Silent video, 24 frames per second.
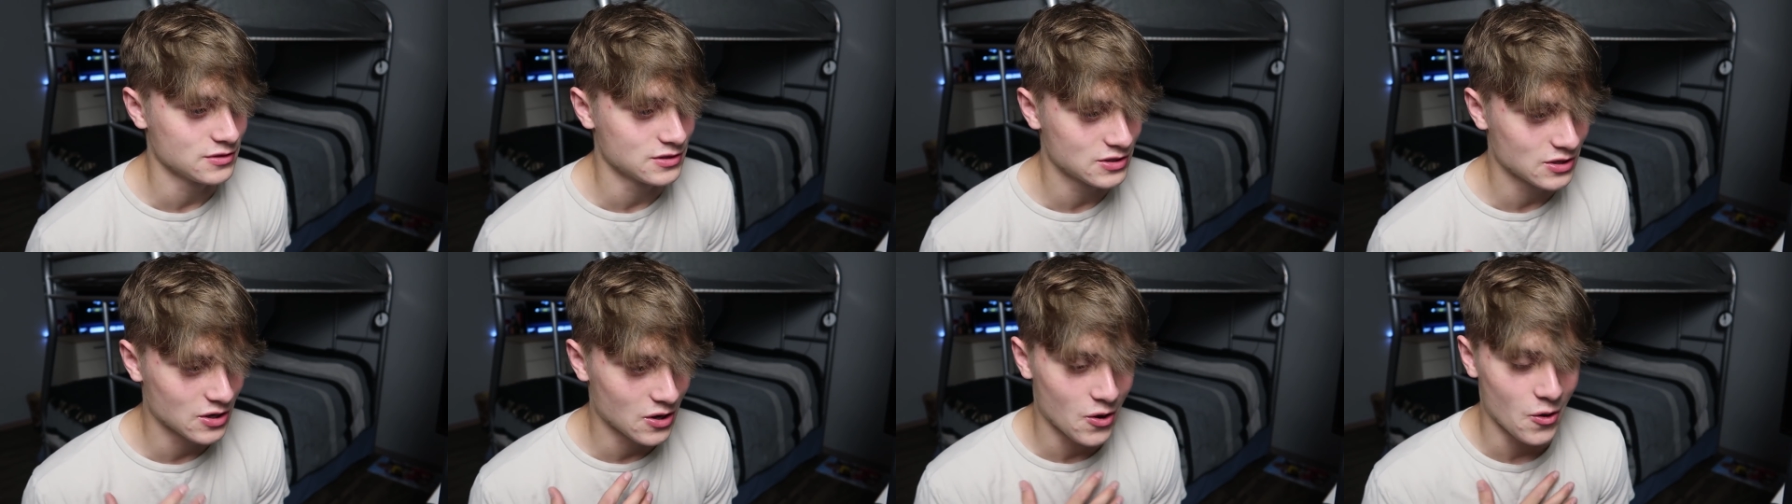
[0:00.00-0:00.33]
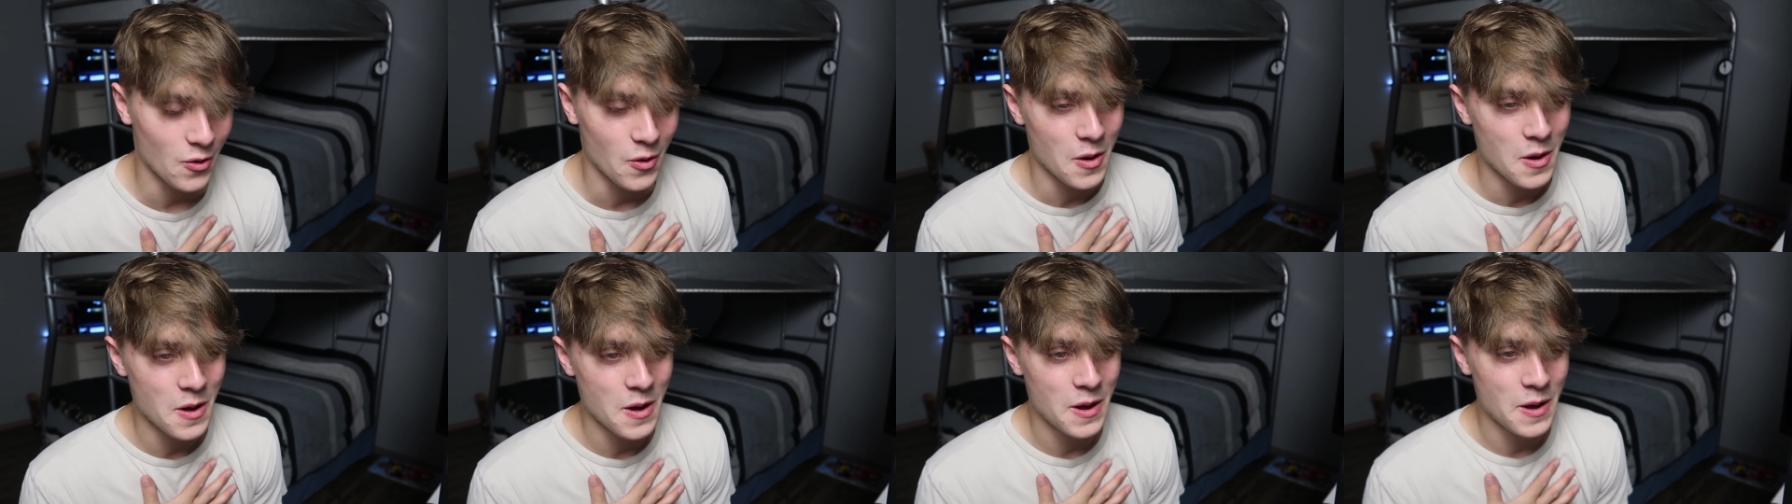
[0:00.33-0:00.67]

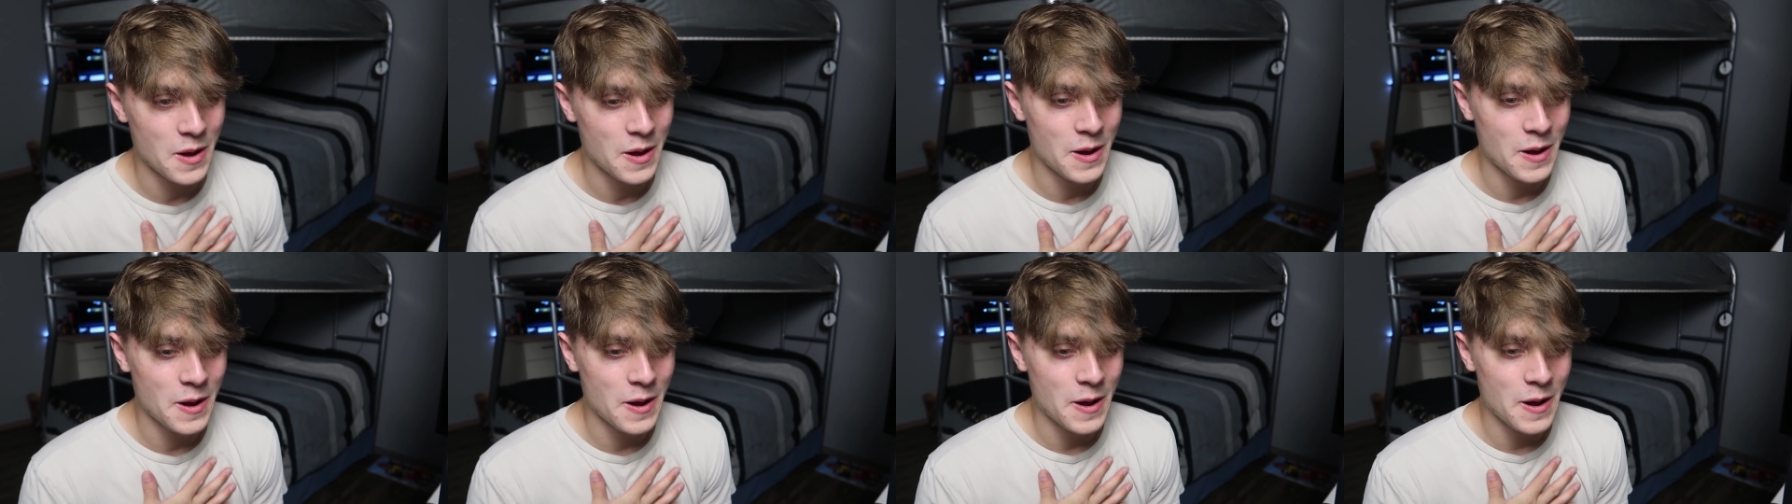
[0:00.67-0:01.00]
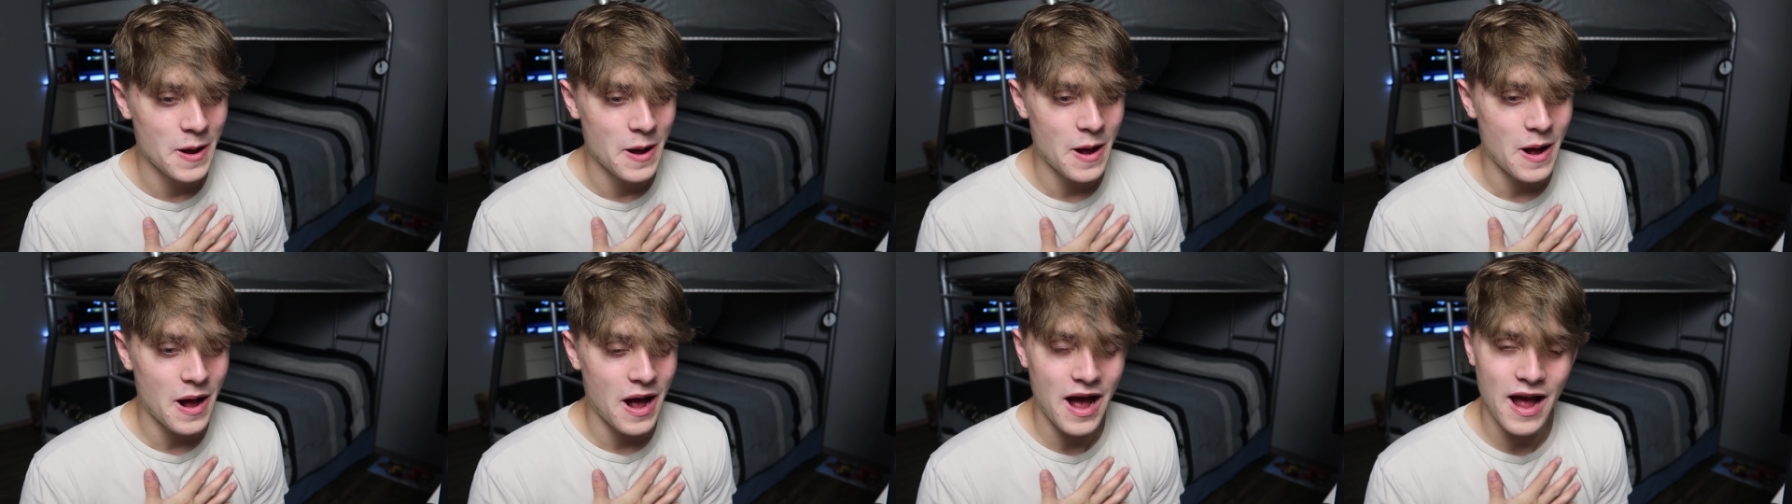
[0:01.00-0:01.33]
So
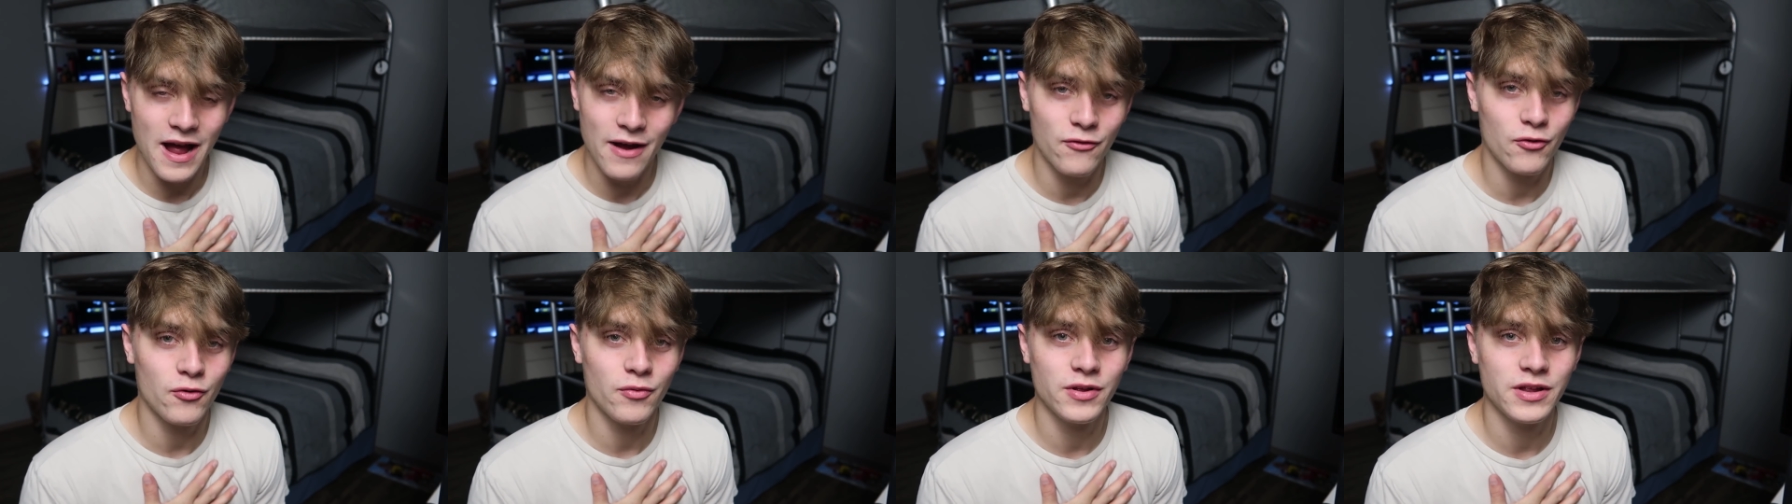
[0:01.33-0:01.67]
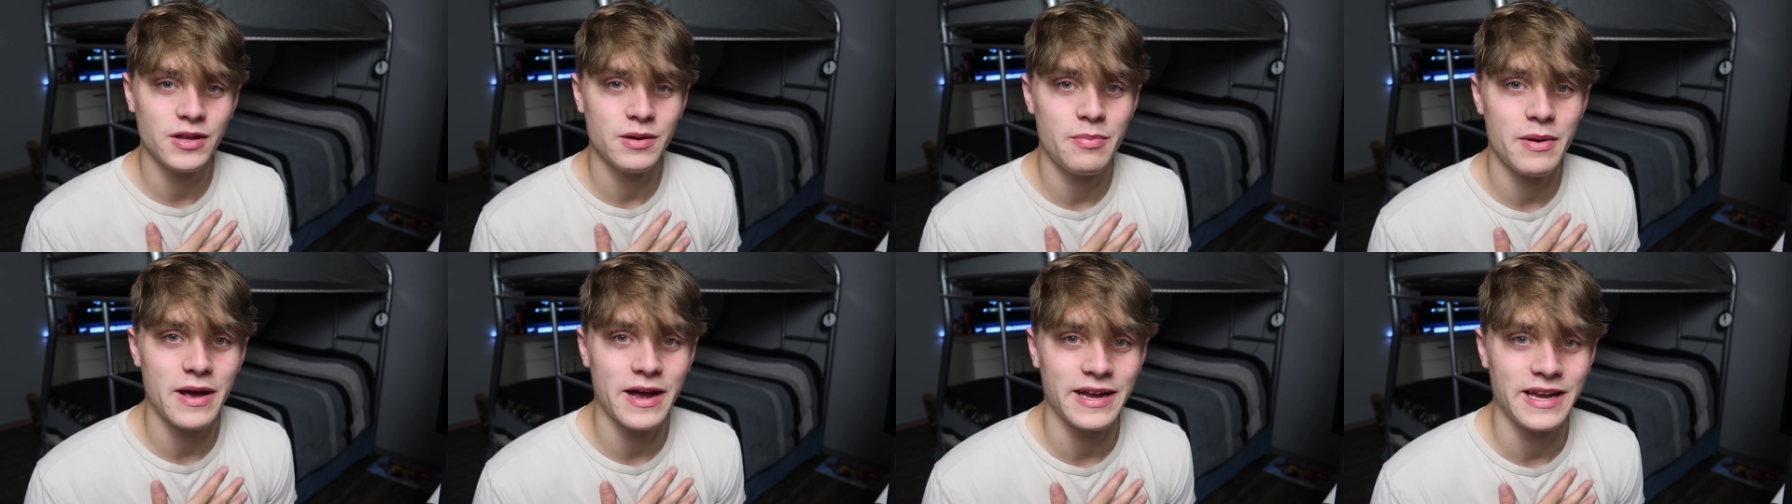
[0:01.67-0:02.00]
I have a
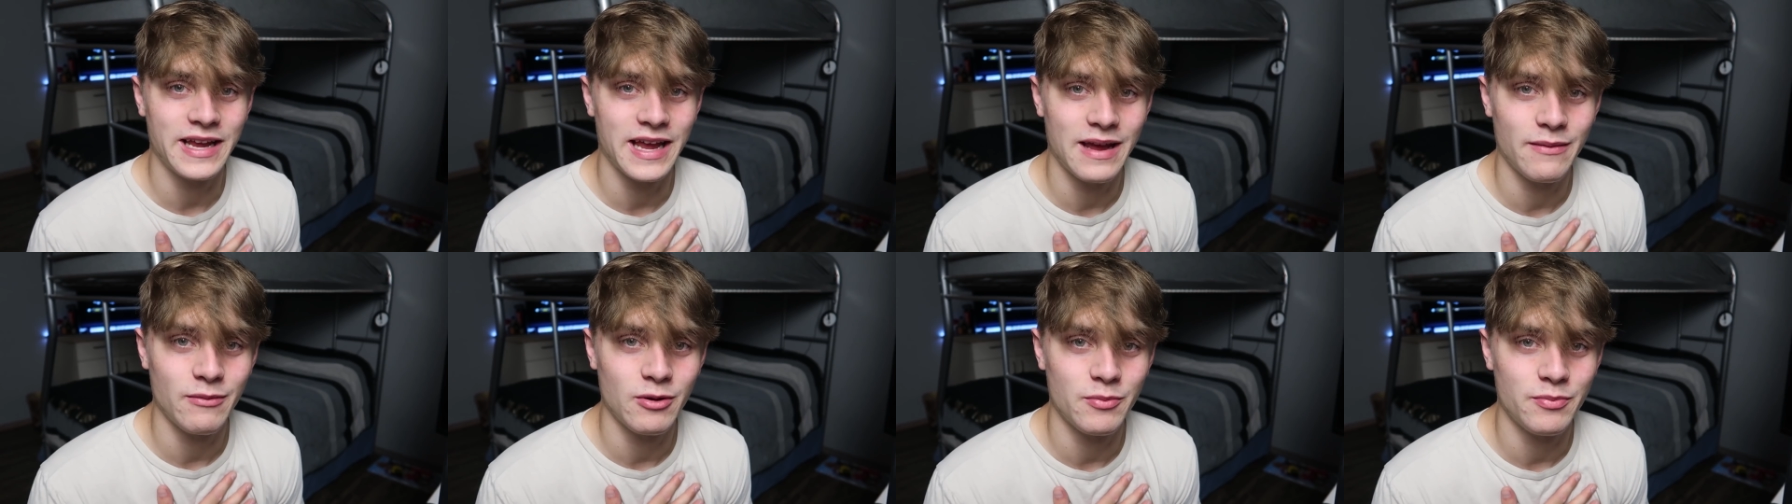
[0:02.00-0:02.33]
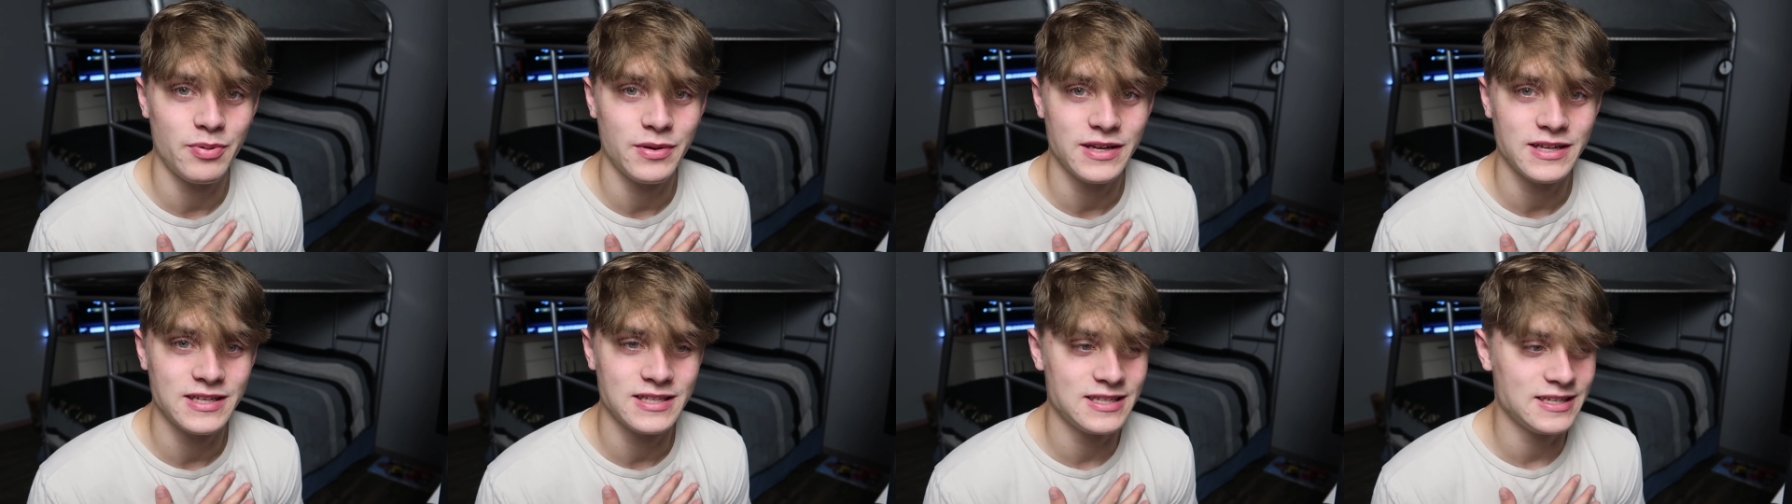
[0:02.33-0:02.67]
really bad gaming
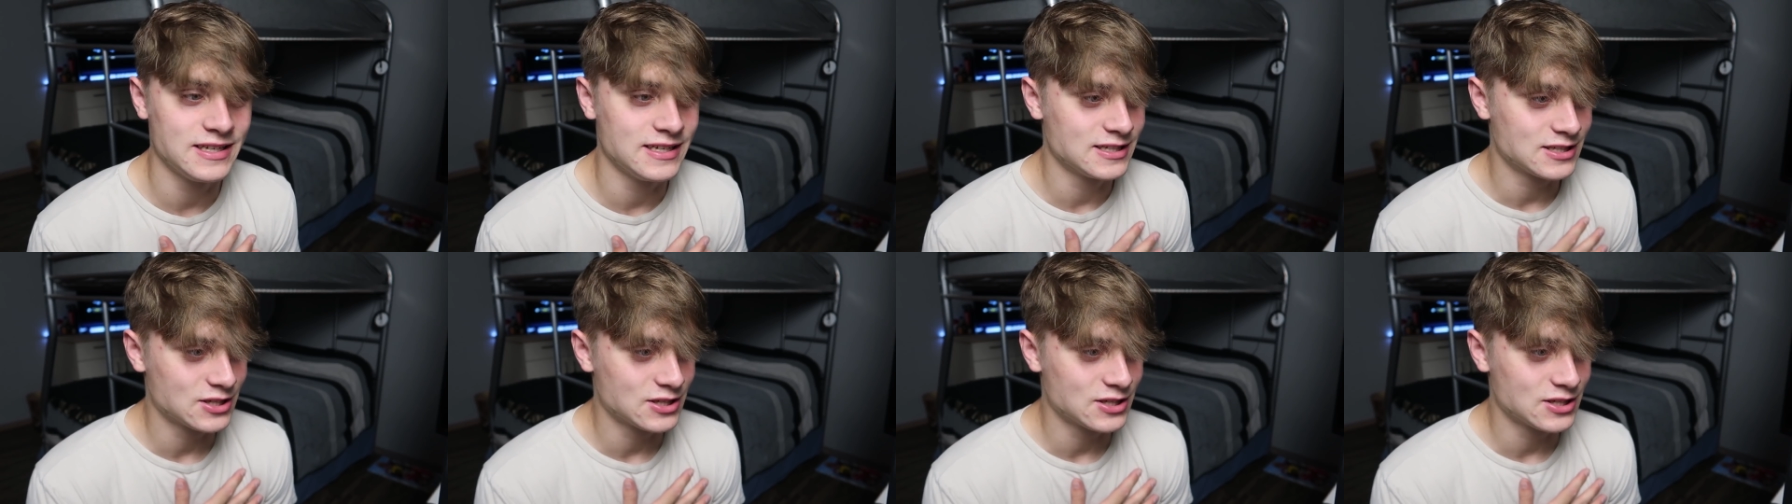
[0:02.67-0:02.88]
PC.